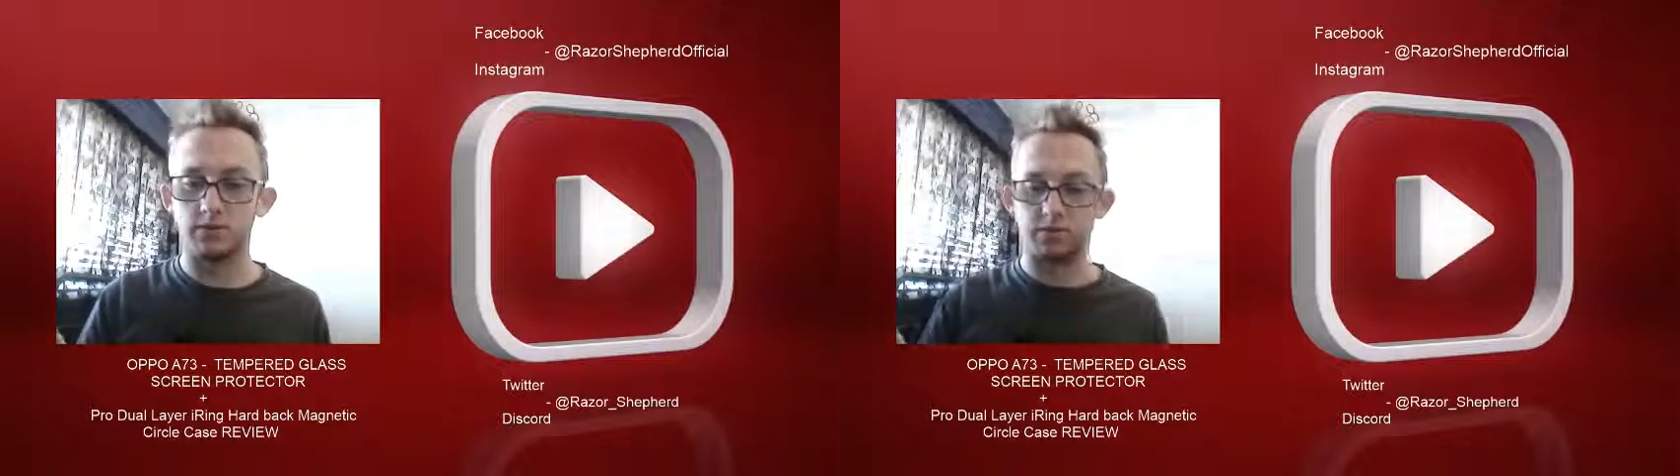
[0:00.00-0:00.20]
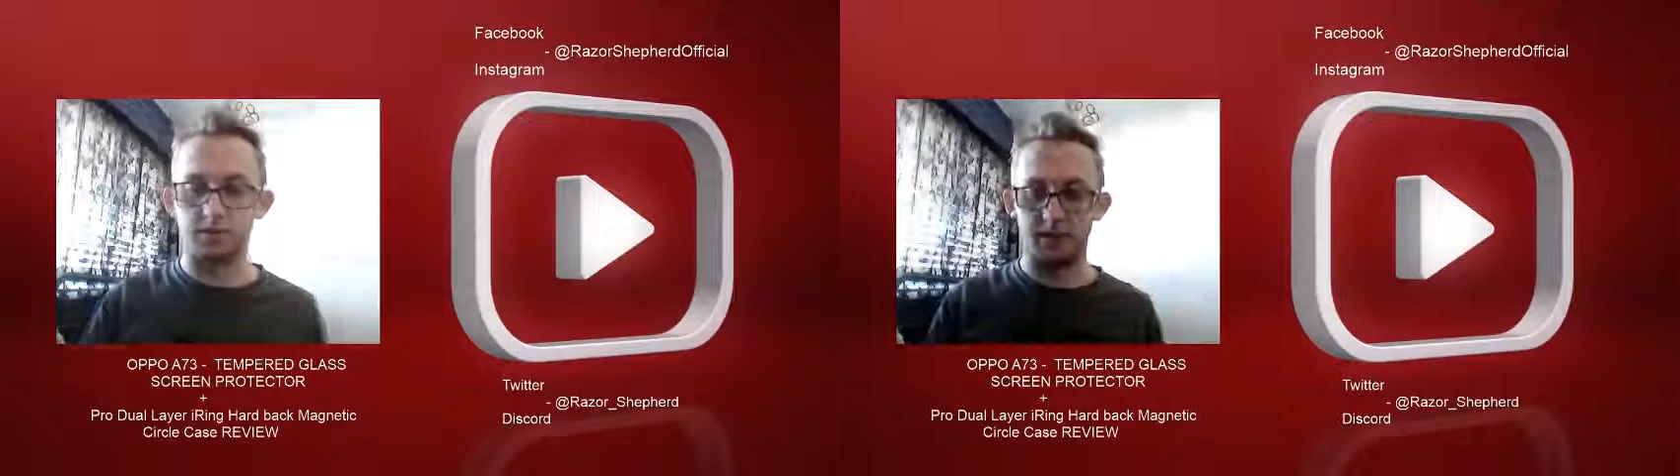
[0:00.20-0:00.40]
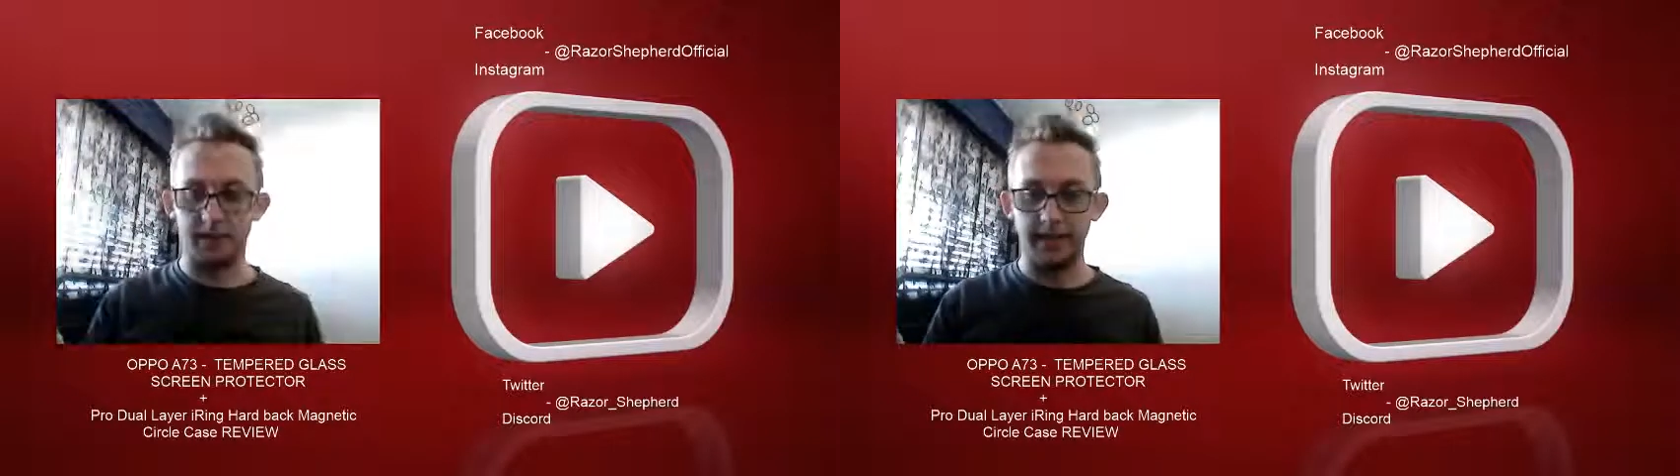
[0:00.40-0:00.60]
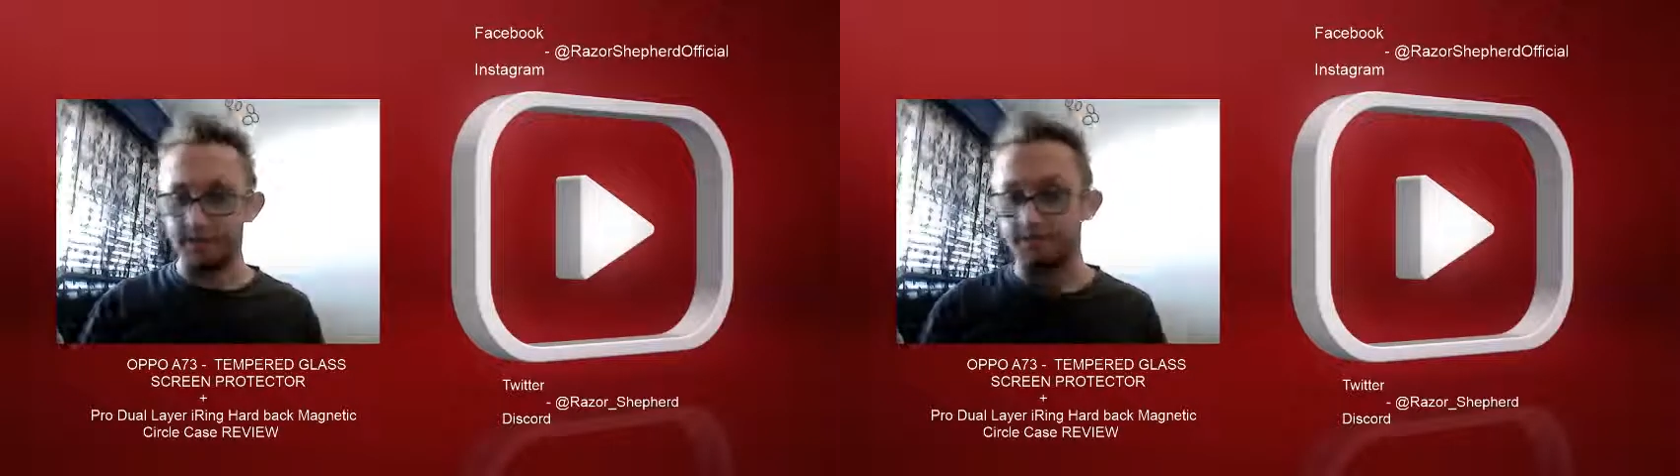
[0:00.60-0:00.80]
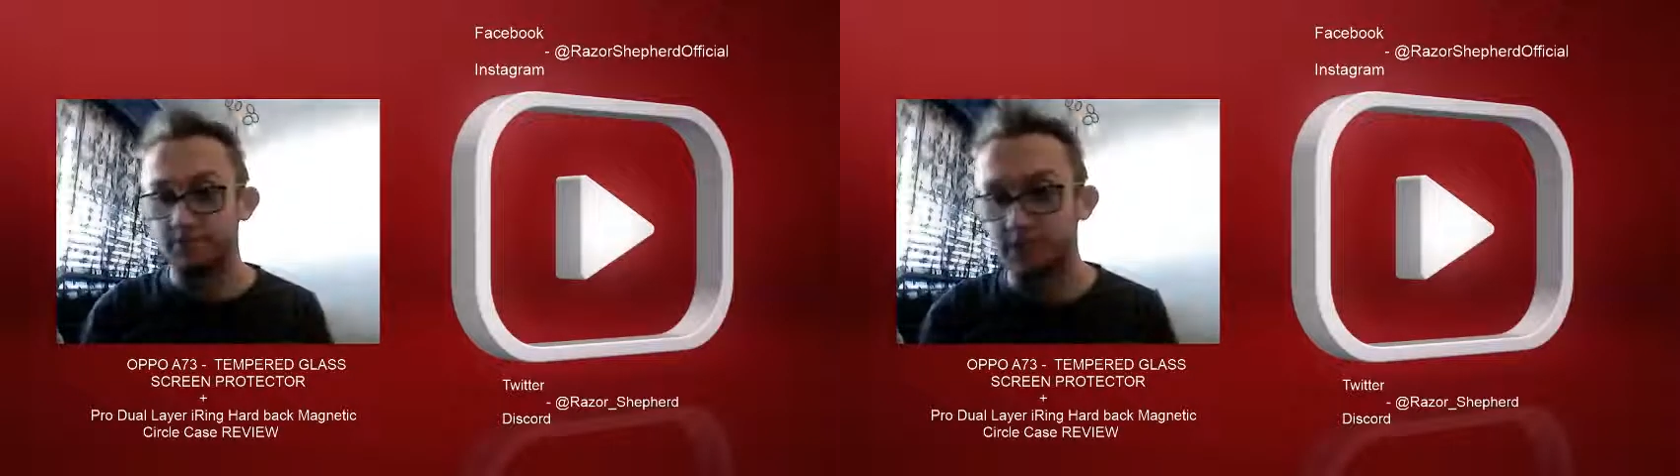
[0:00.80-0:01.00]
pardon me.
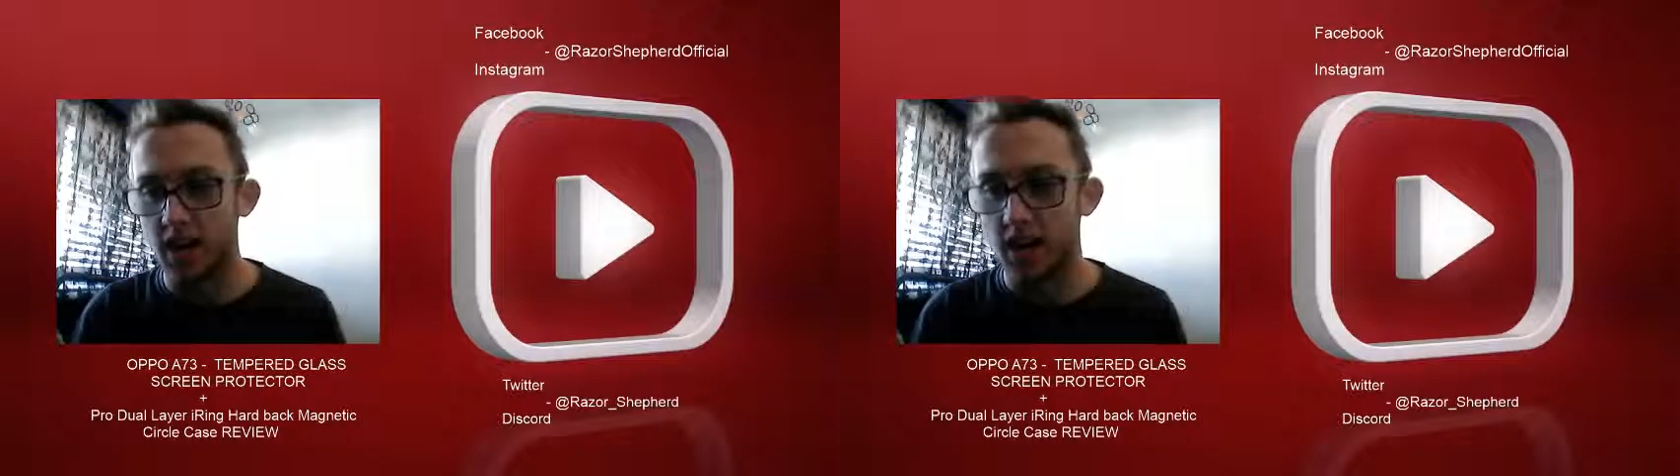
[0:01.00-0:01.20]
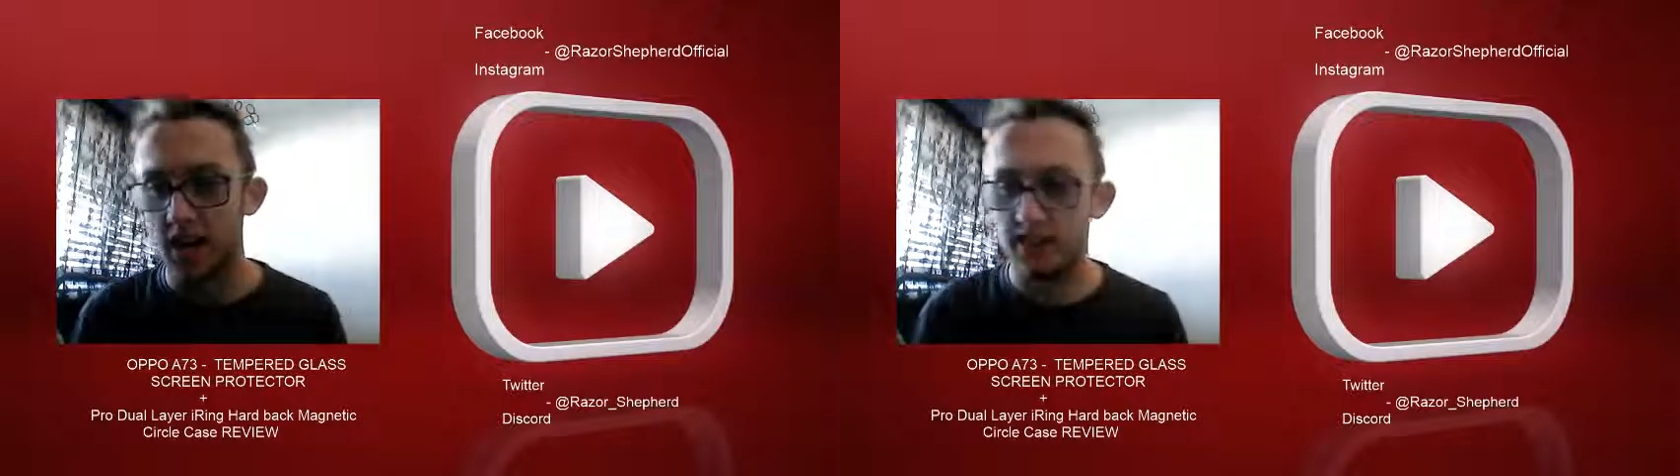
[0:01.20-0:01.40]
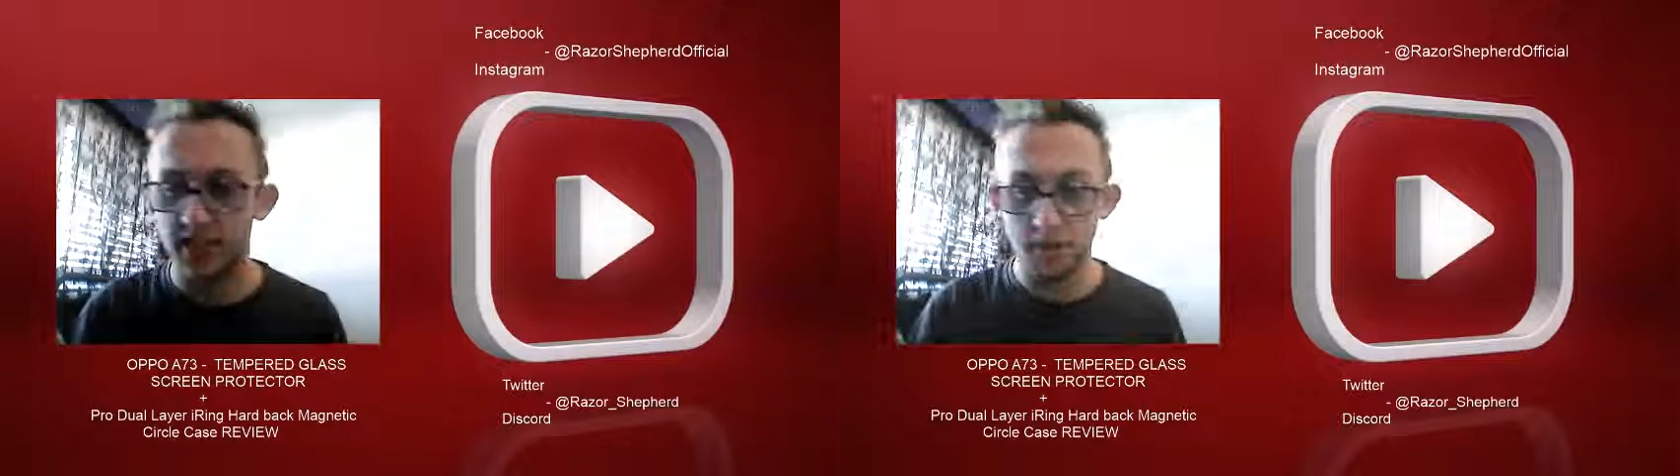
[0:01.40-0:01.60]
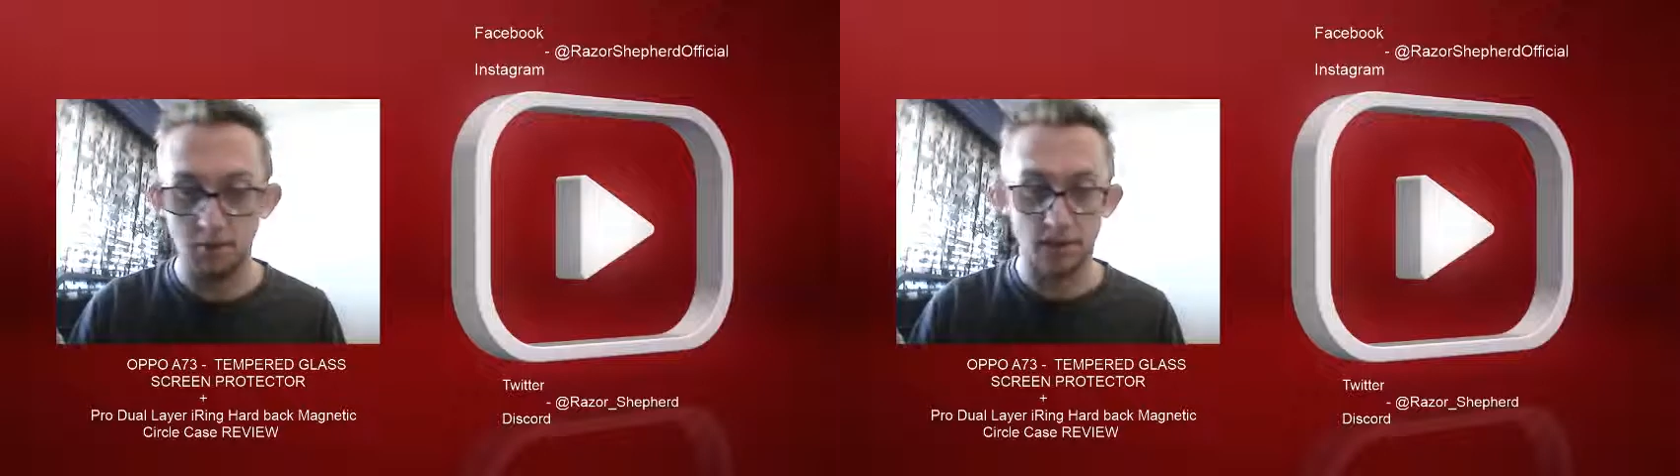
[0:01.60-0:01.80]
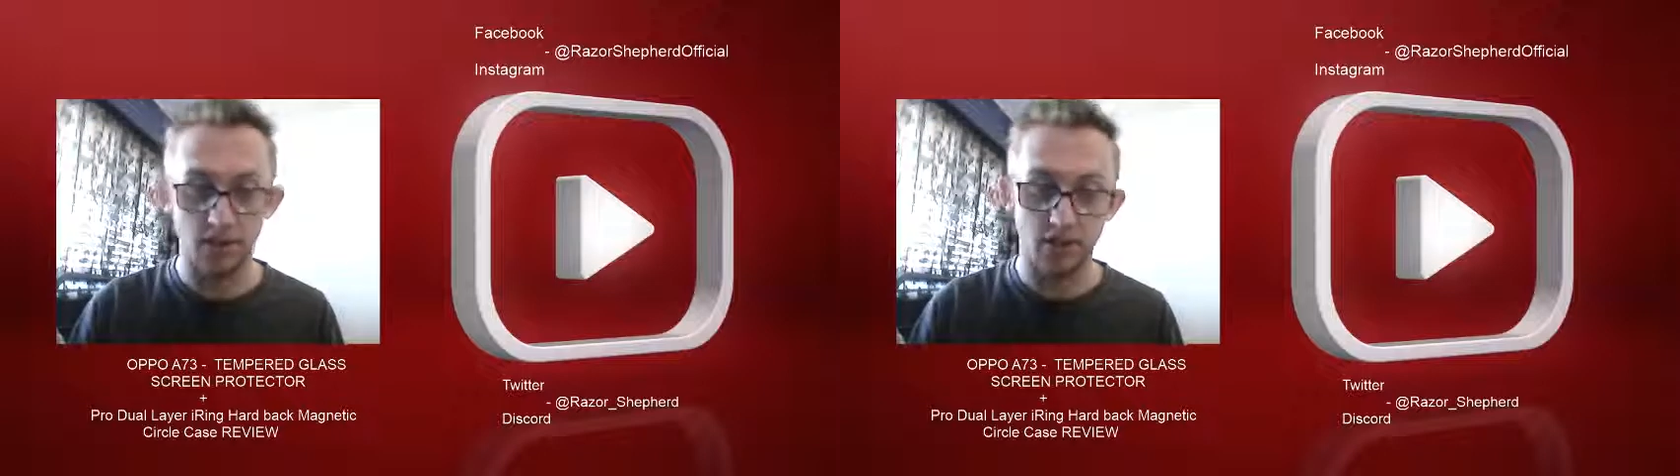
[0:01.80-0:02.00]
For that price,